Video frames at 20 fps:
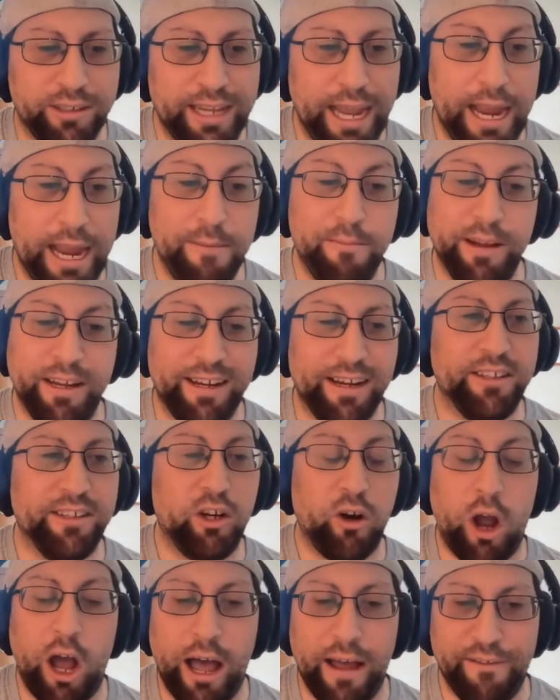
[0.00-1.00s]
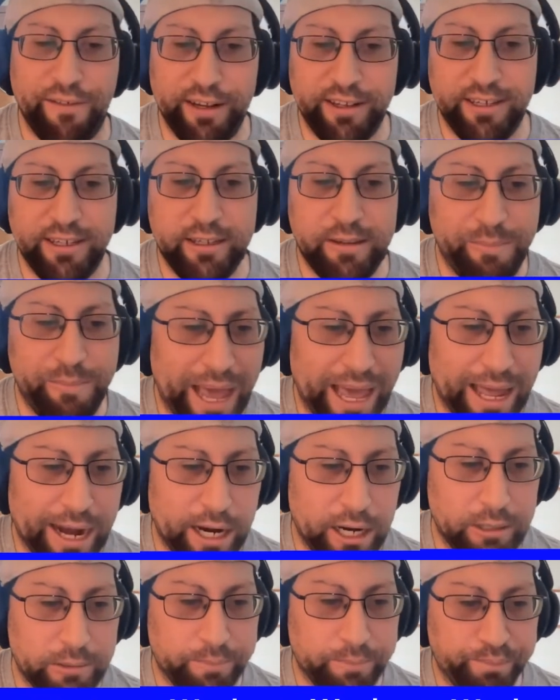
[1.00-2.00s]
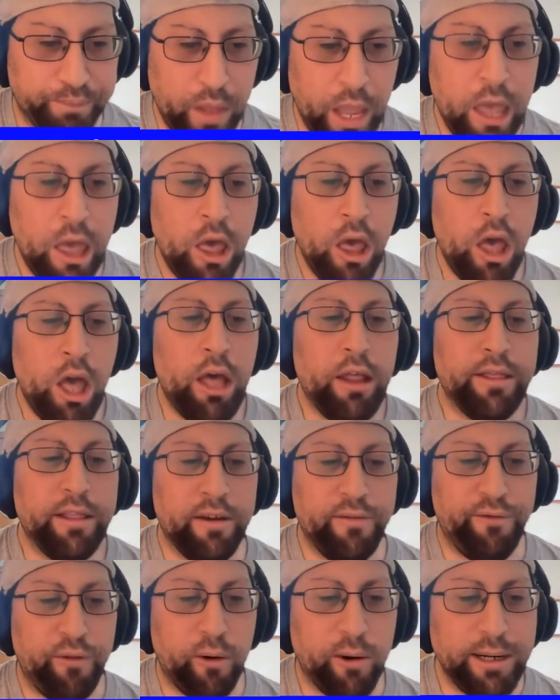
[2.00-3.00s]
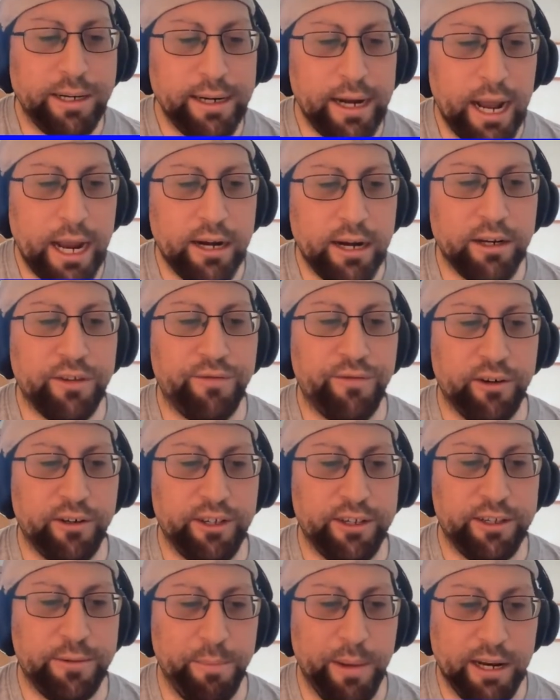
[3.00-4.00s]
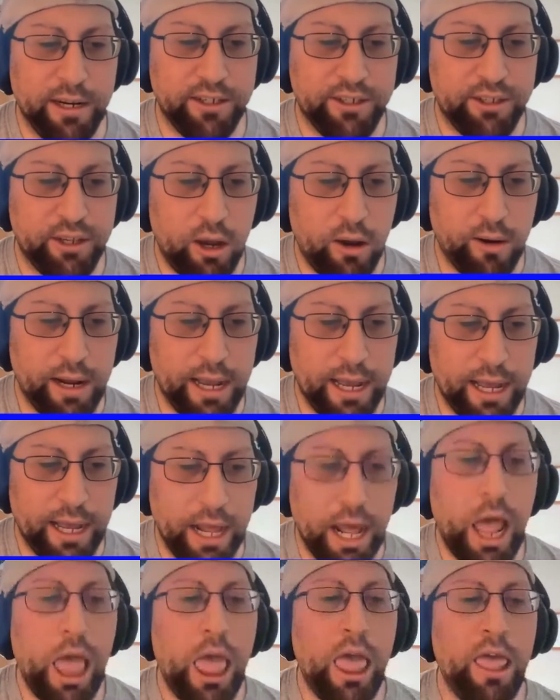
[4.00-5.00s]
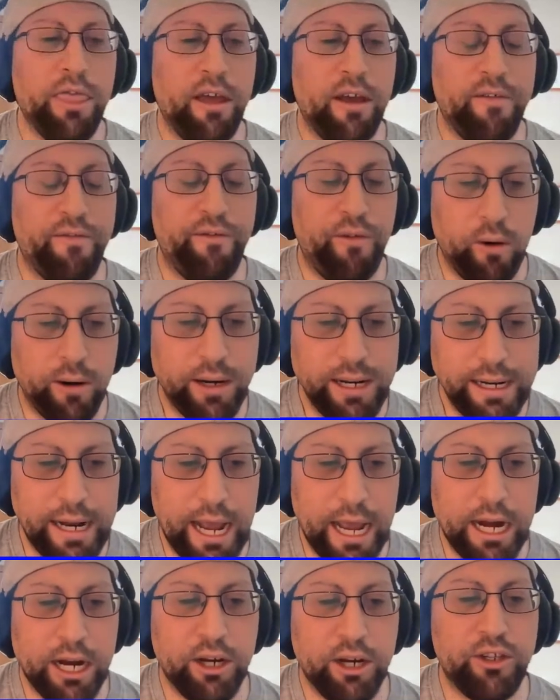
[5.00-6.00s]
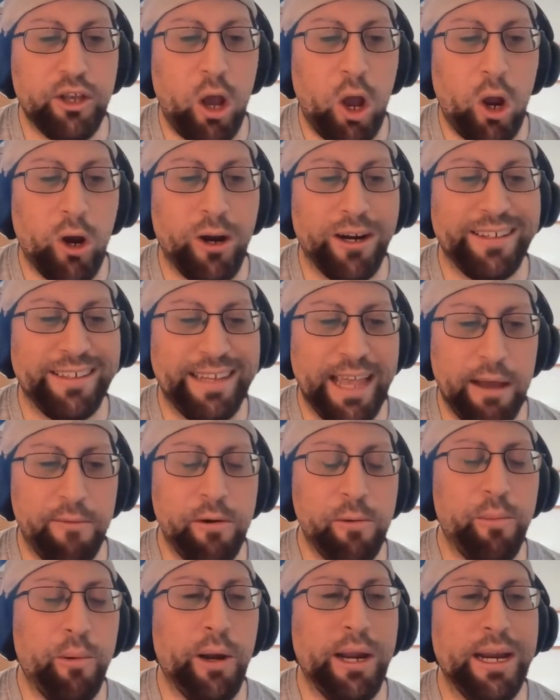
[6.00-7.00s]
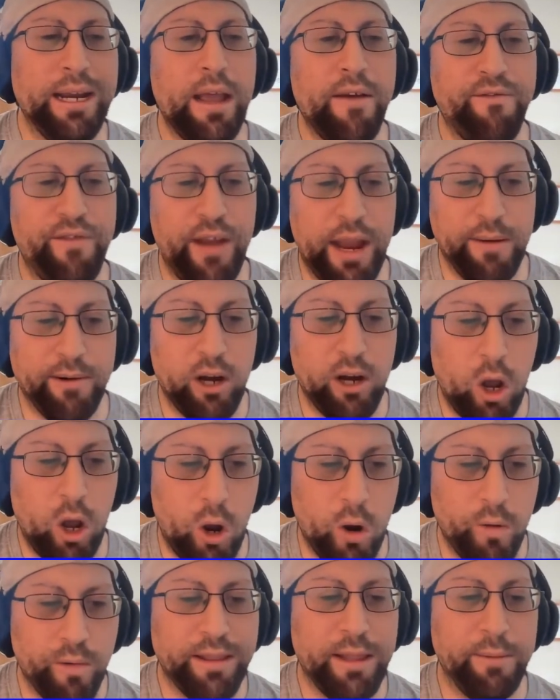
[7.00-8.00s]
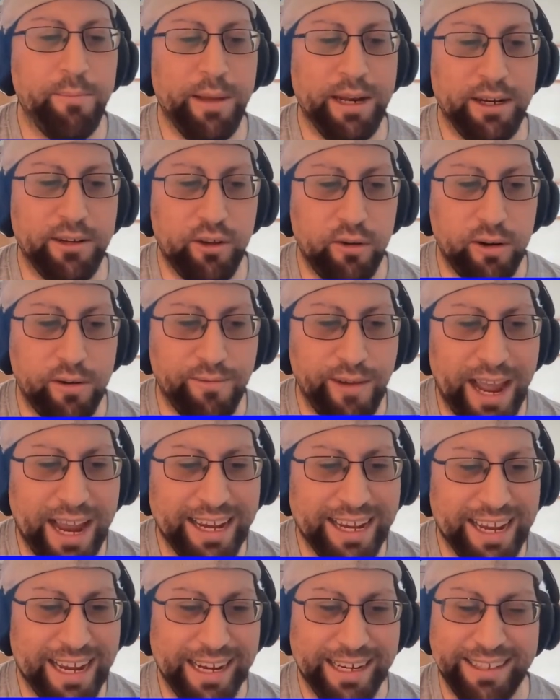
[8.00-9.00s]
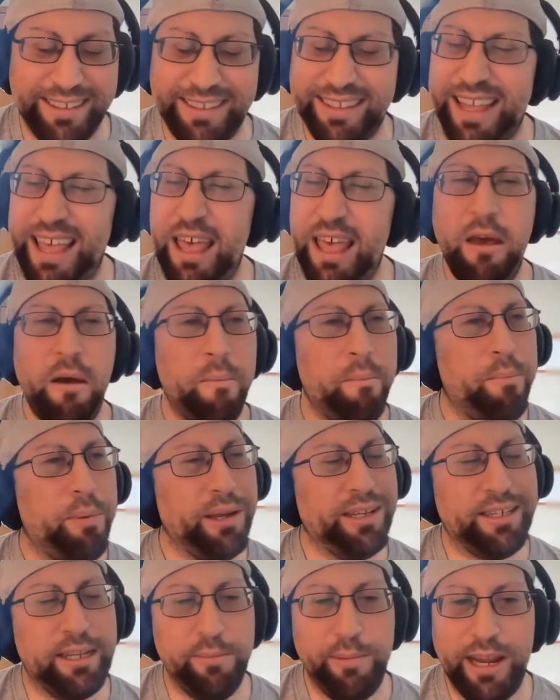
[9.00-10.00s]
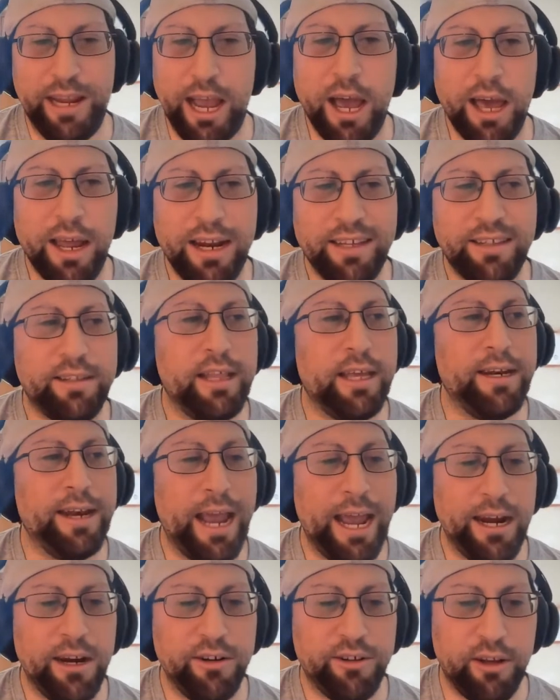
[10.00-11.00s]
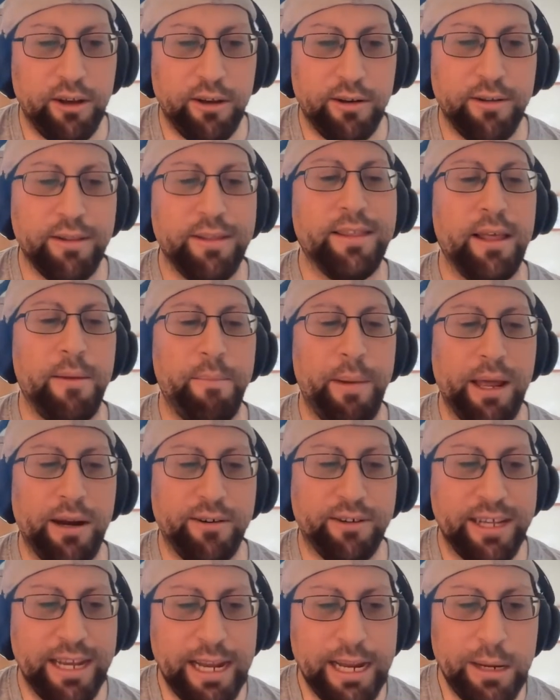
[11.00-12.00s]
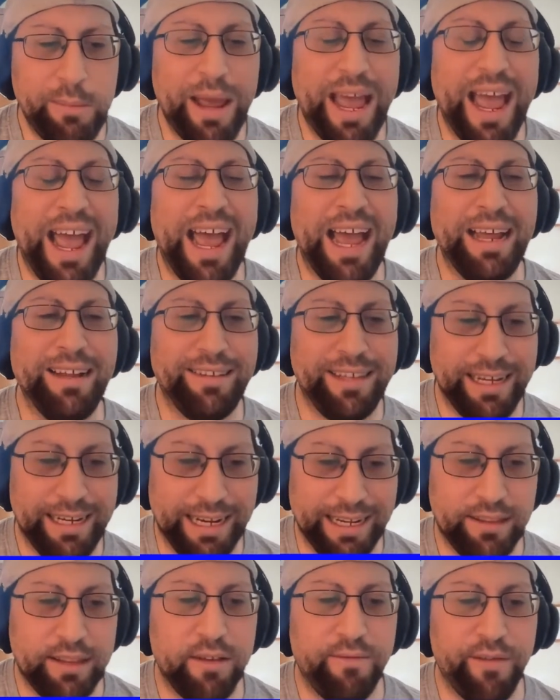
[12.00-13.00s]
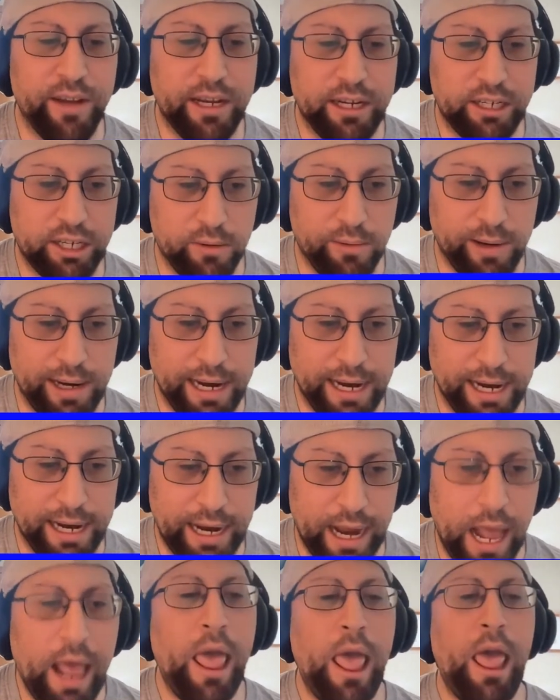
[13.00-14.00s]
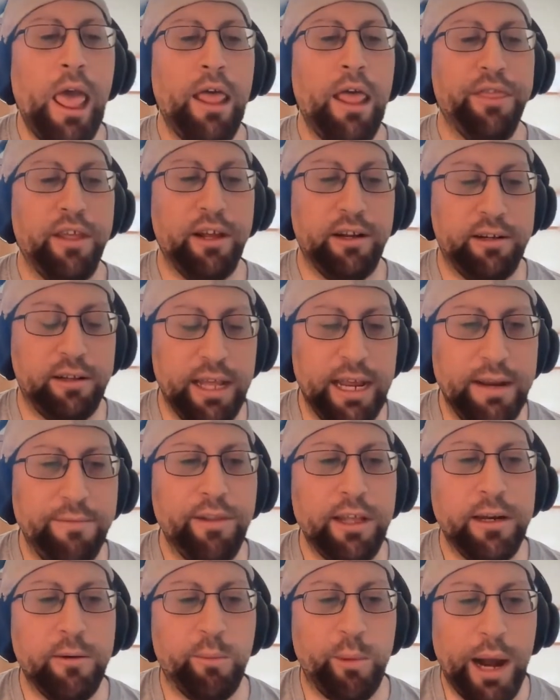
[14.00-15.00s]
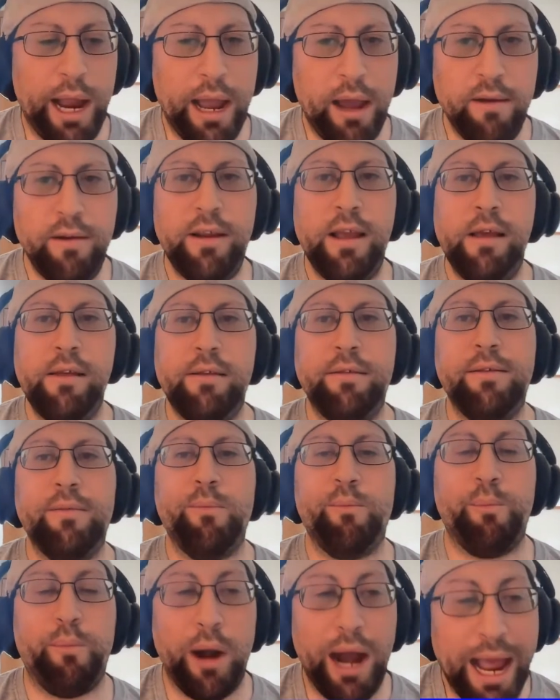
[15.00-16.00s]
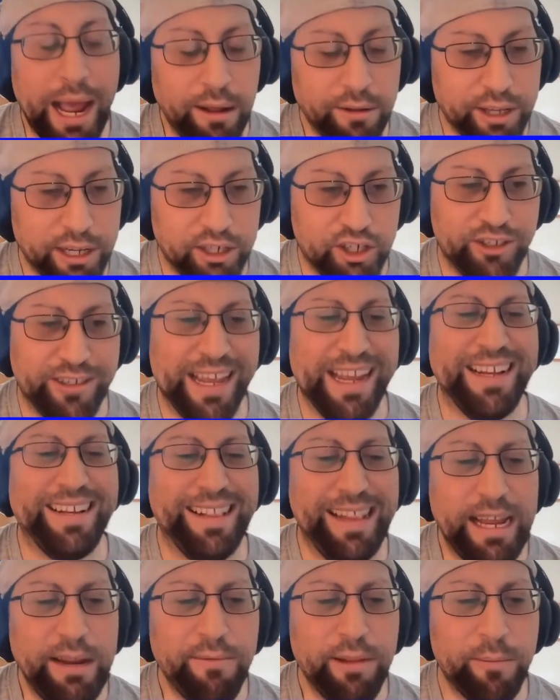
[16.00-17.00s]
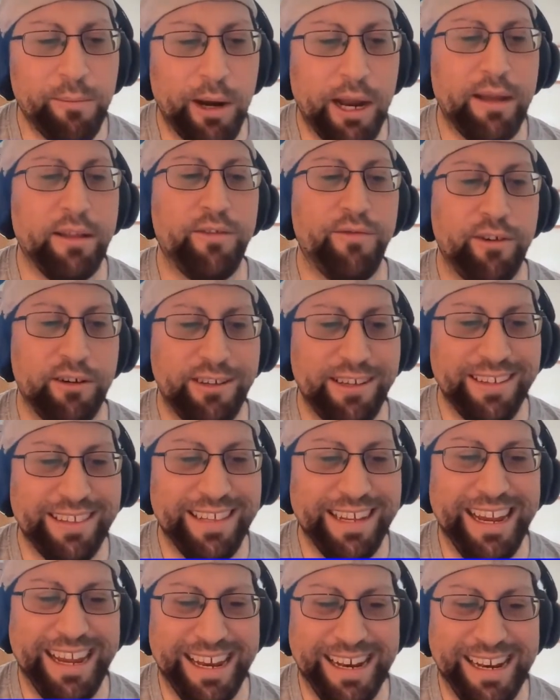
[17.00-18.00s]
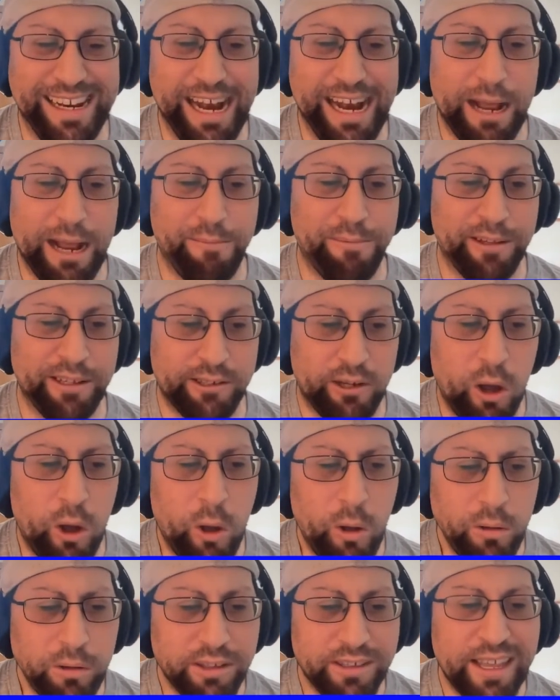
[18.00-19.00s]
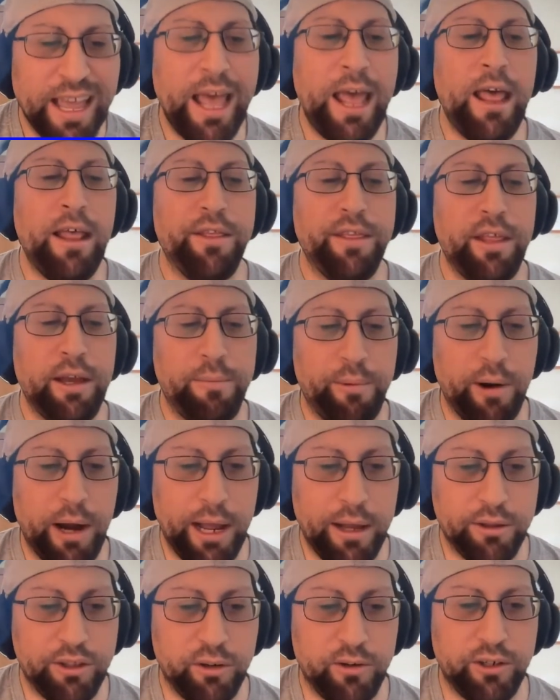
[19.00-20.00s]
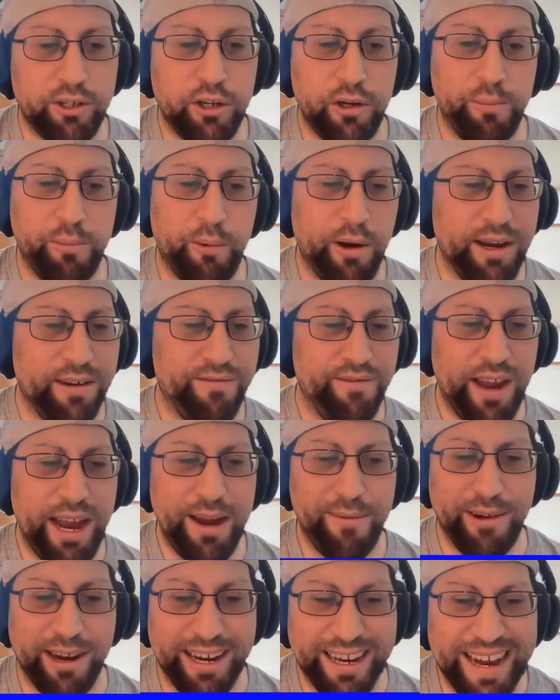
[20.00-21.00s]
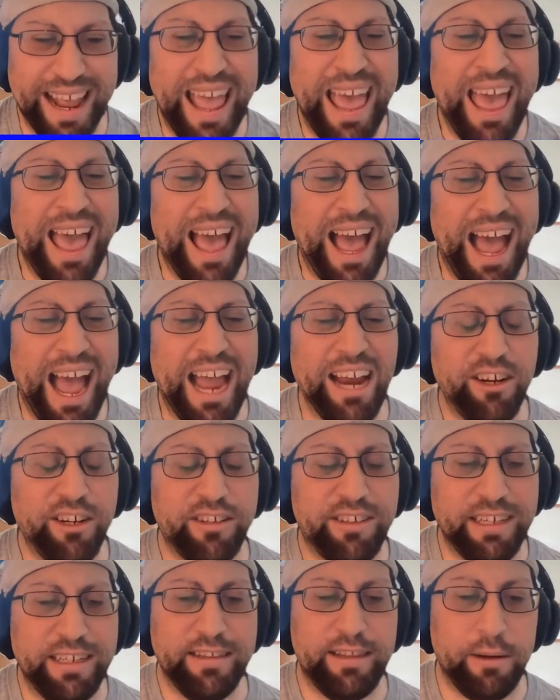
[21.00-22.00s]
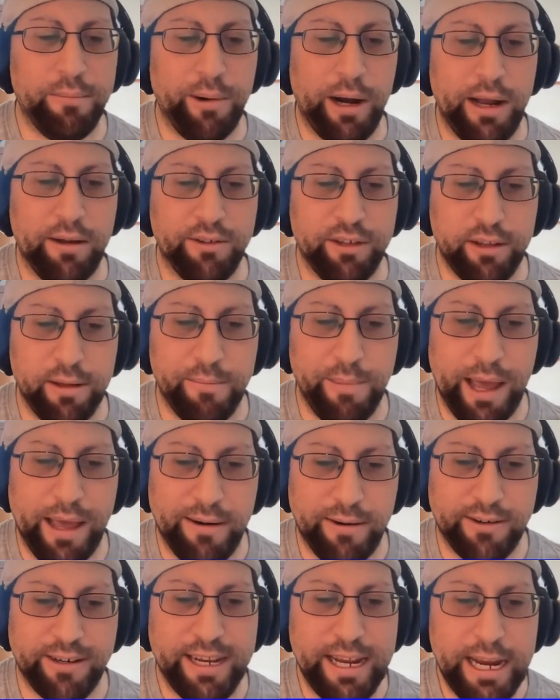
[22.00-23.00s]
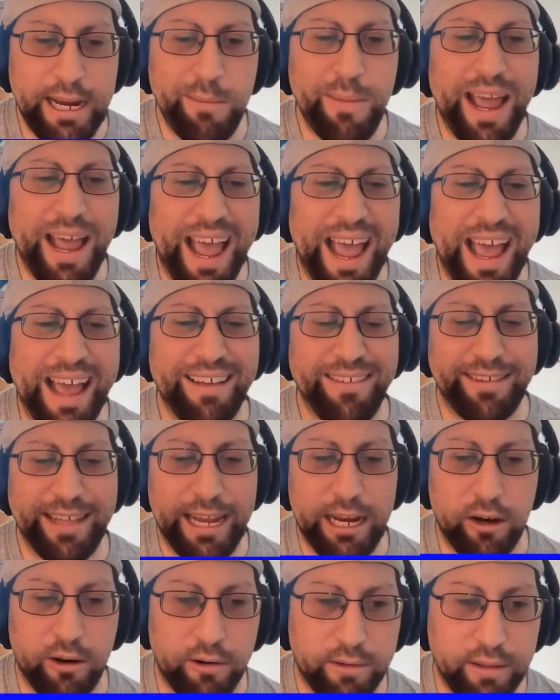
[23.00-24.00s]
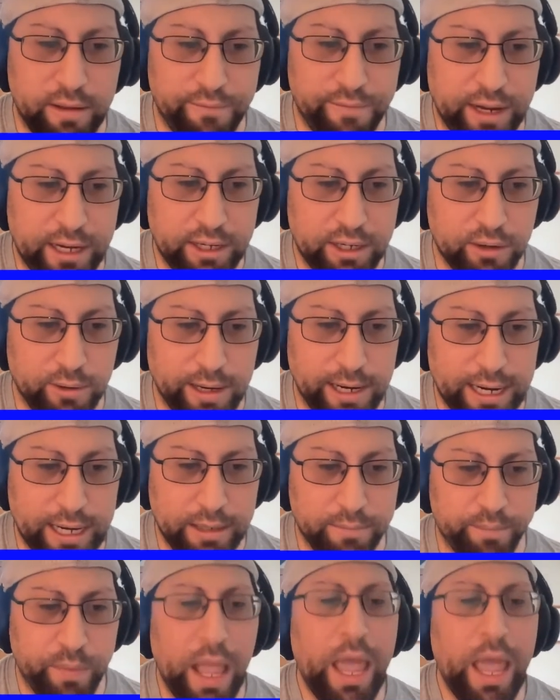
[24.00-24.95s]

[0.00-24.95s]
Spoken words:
game because their offense is better. The 49ers versus Minnesota. The 49ers are a 7-point favorite over the Minnesota Vikings. But to be honest, the Niners are the better team as they get the victory. The Cleveland Browns versus the Indianapolis Colts. The Browns are a 2-point favorite. I just think the Browns are the better team as they earn the victory.